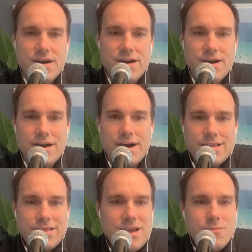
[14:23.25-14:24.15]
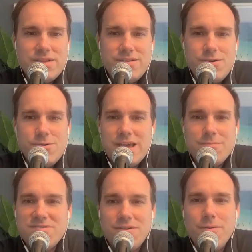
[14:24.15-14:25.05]
I like what Duke
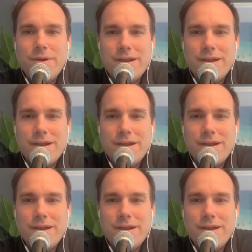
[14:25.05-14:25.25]
keeps doing.